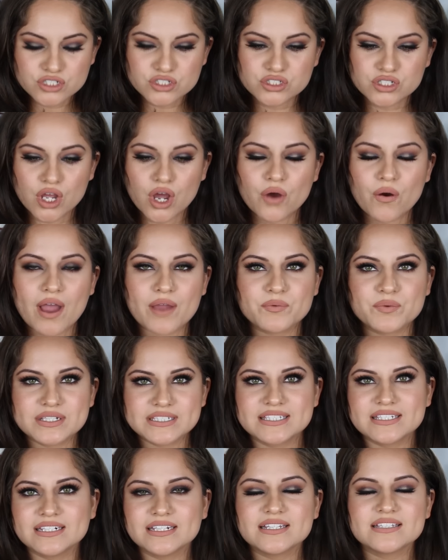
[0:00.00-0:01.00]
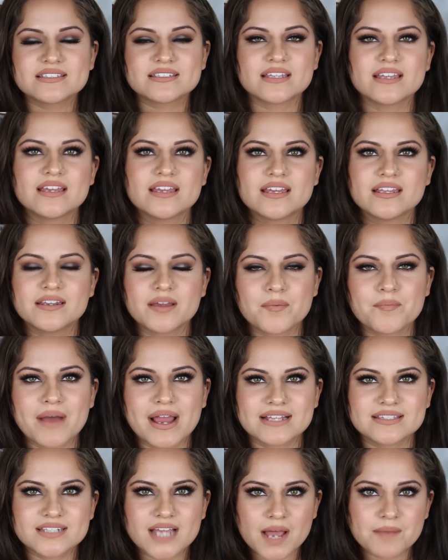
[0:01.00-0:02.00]
So I recently did
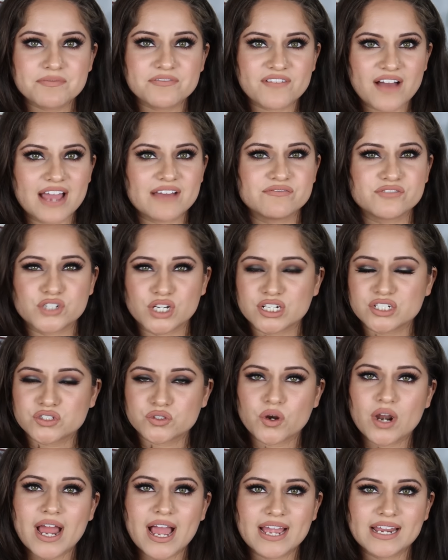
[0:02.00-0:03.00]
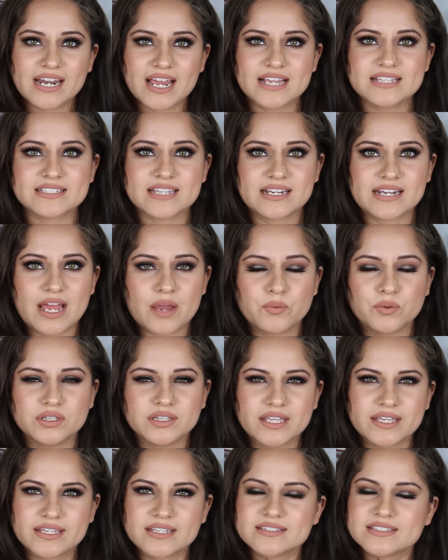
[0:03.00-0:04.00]
my top five drugstore highlights and I will
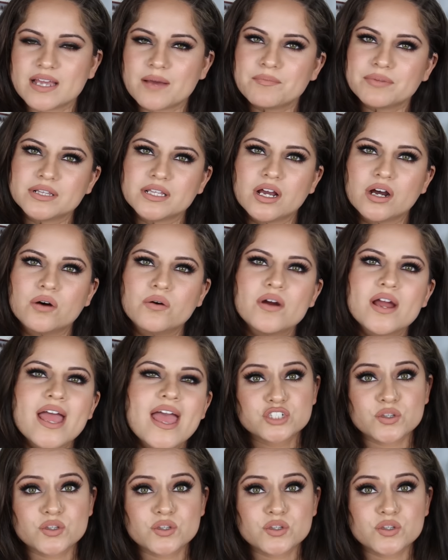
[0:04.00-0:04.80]
link it down below.